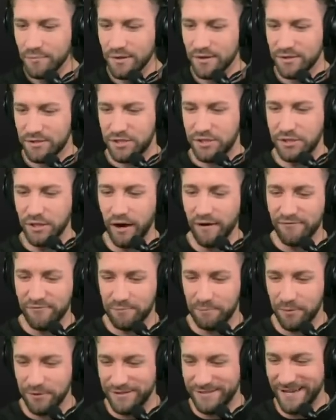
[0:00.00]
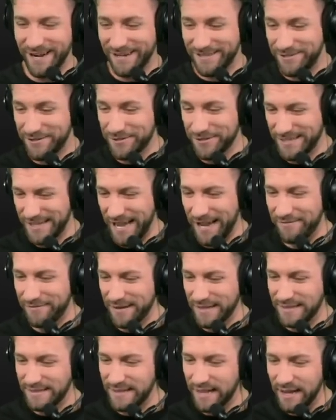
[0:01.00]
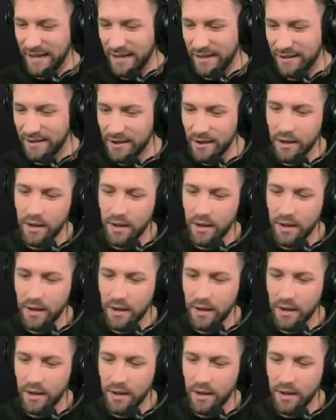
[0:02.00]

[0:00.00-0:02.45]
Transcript: Stuffed Protectors gave it a D.